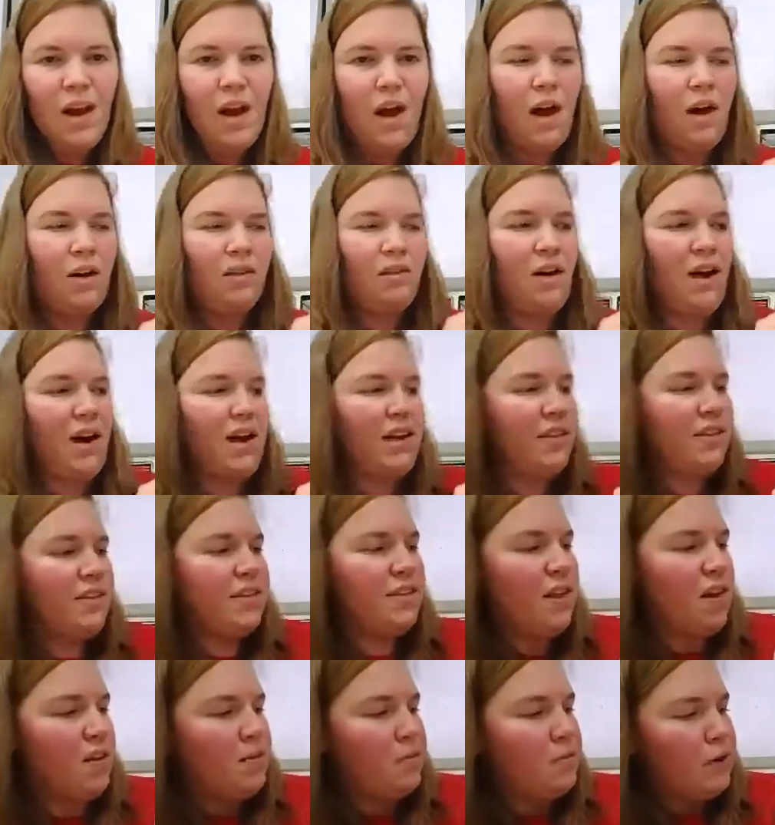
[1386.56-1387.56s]
All right,
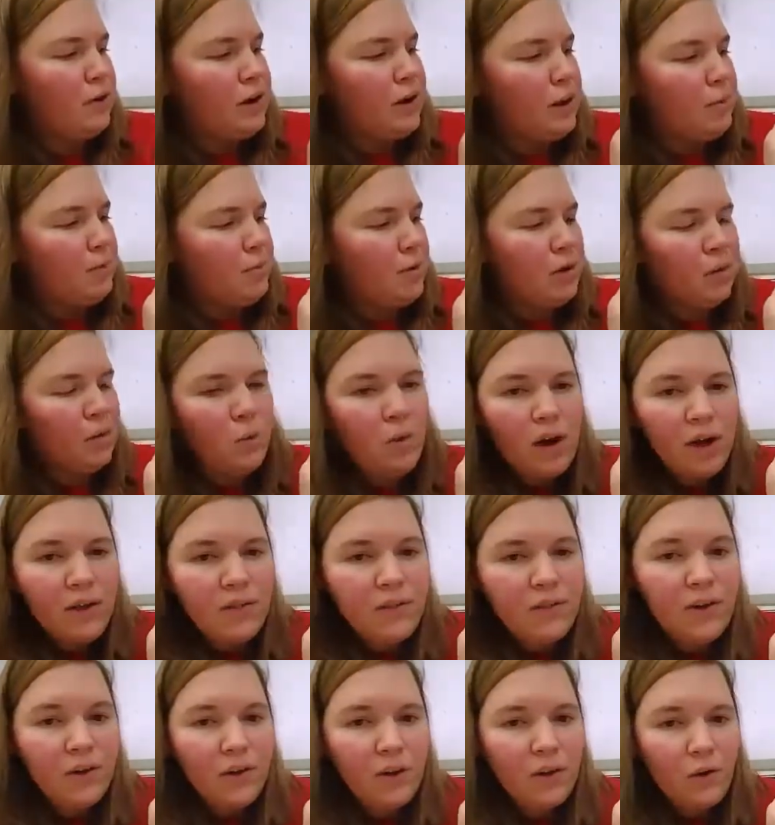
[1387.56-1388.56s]
so for number 1,
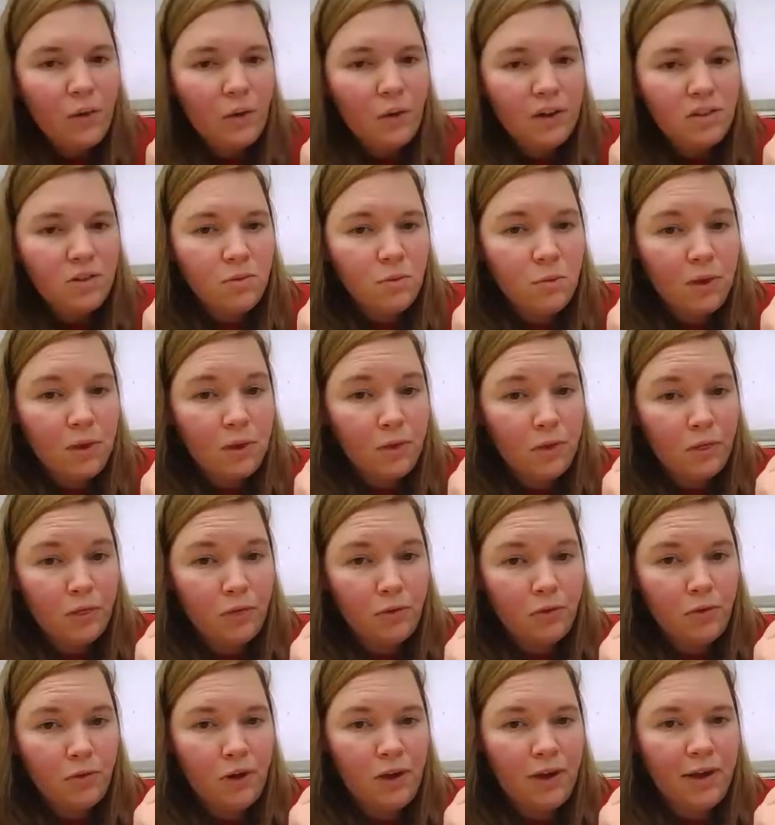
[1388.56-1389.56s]
there are going to be
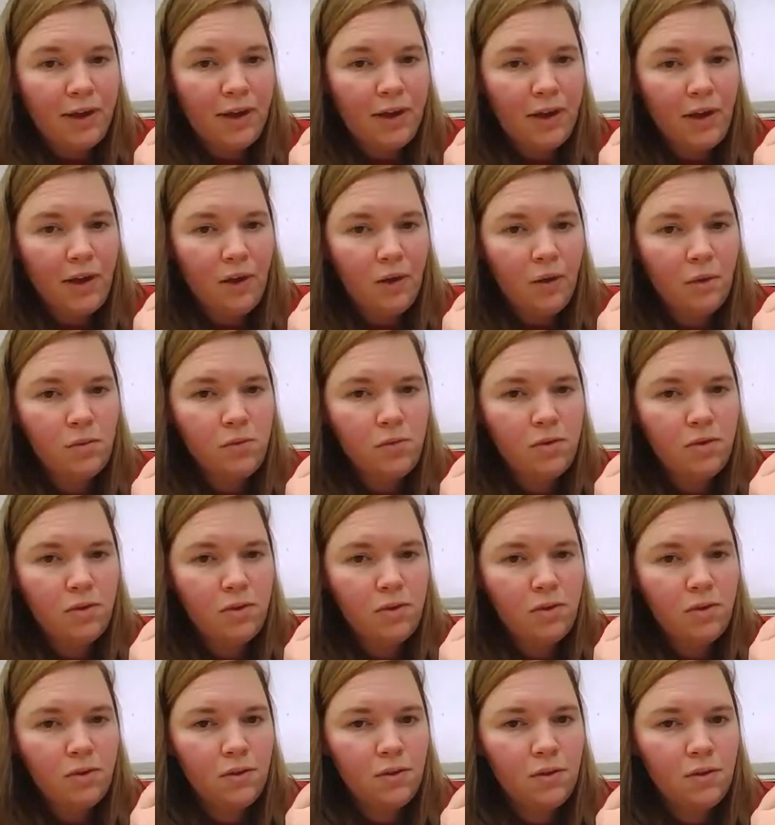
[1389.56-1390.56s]
3 codes.
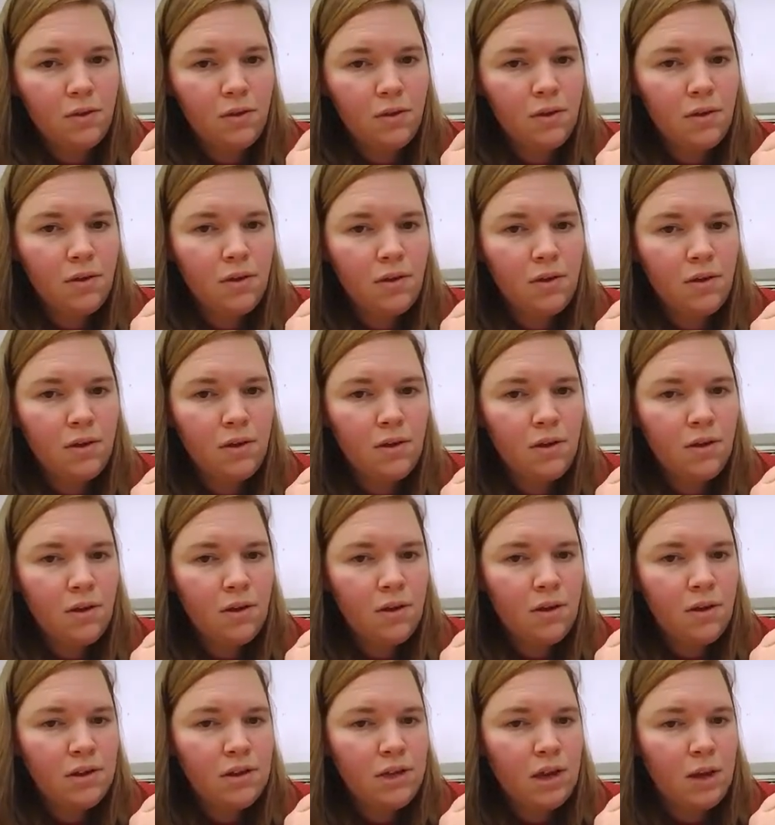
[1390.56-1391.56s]

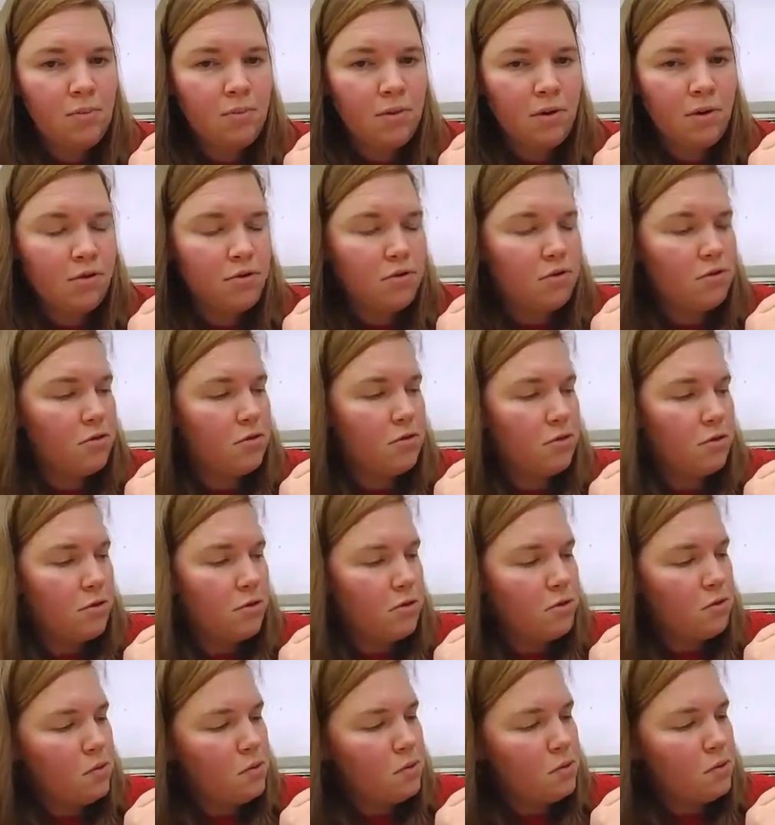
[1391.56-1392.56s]
Number
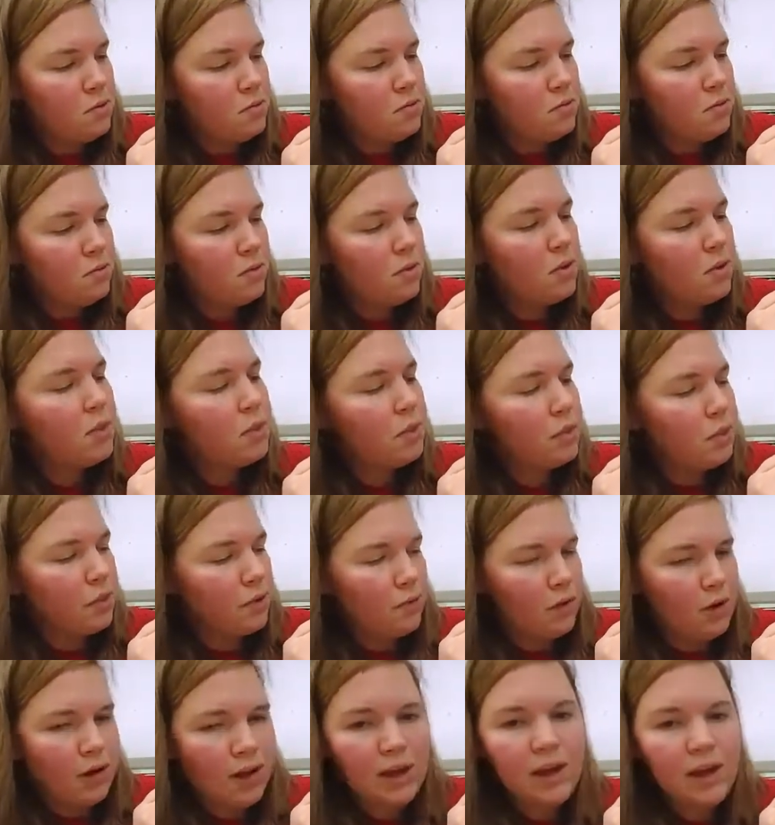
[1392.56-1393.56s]
2,
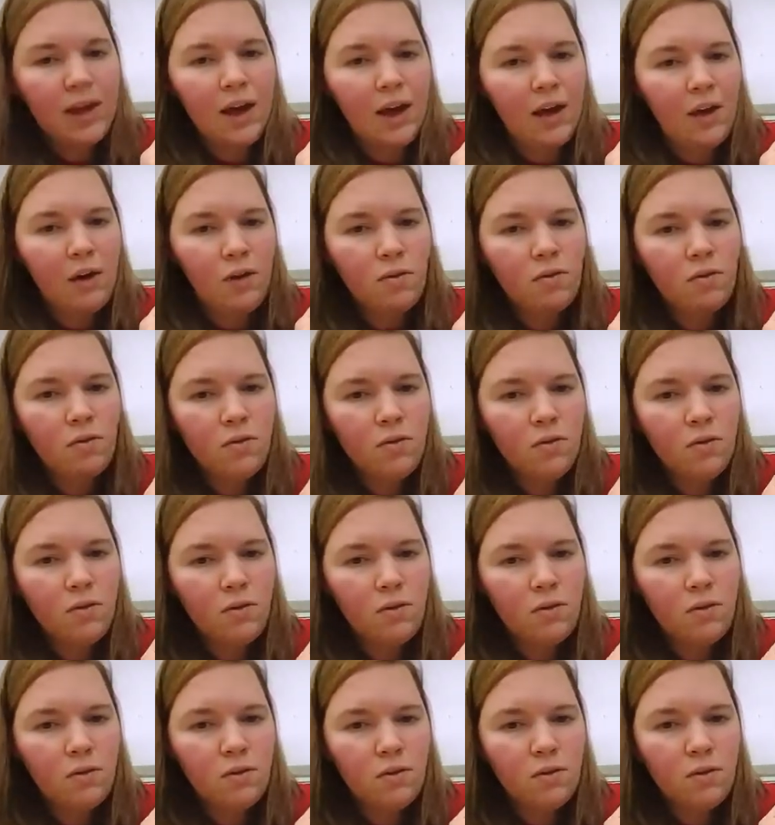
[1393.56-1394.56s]
3 codes.
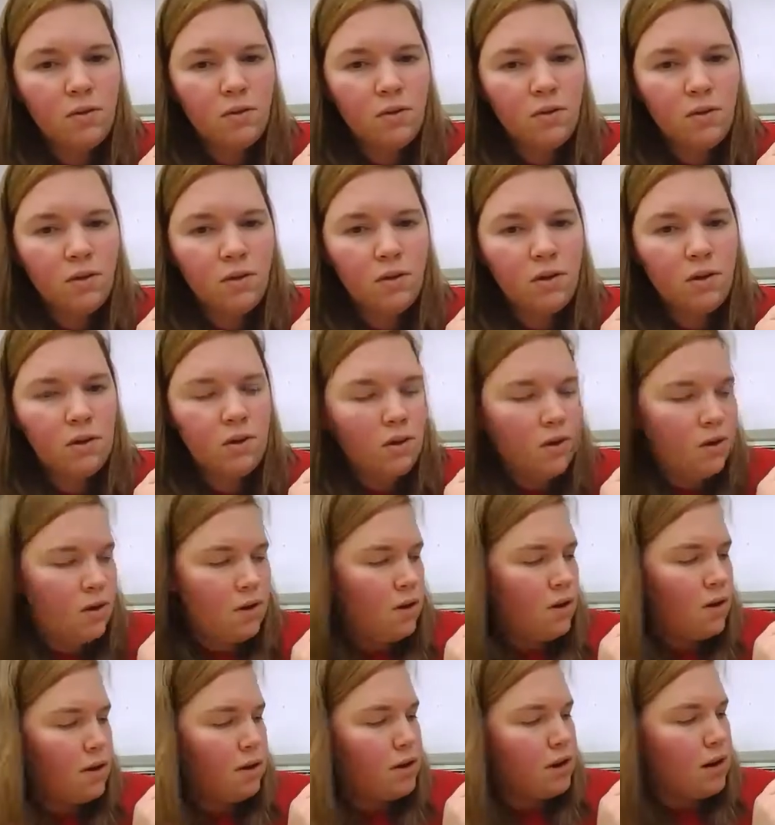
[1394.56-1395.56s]

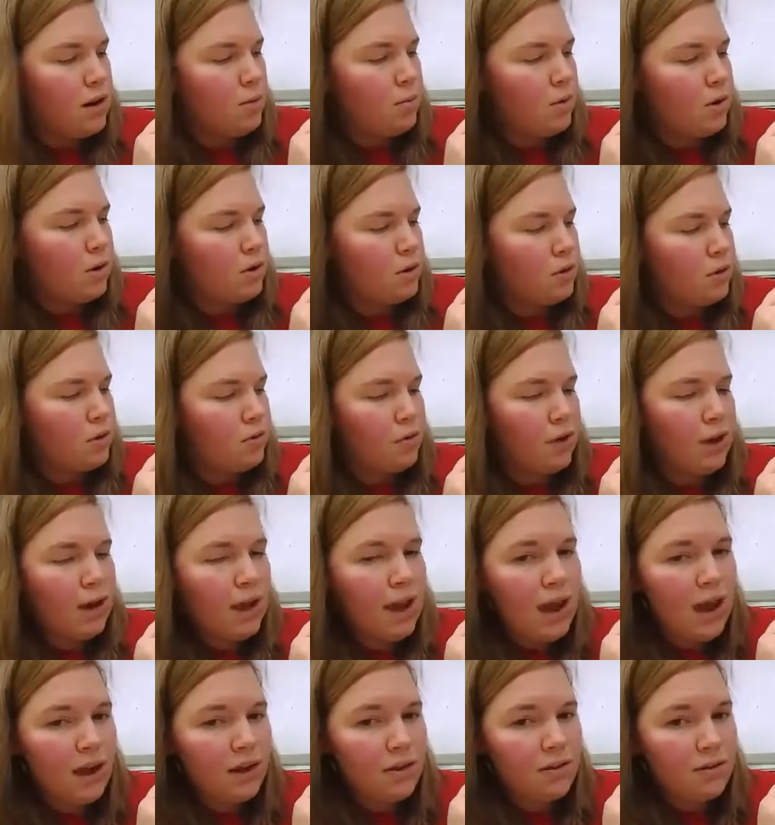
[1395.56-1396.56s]
Number 3
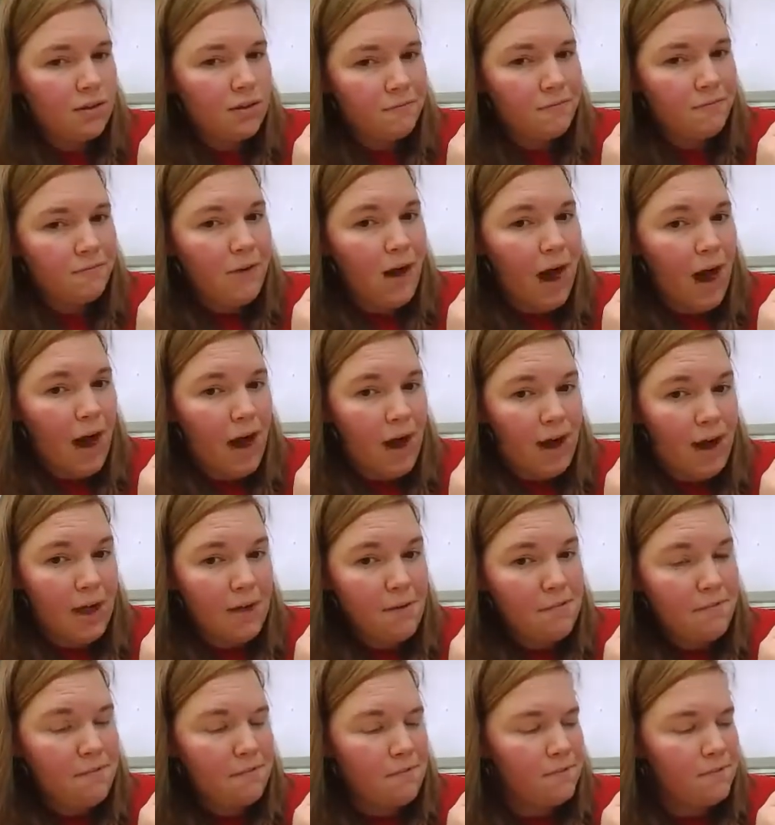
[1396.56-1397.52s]
has 5.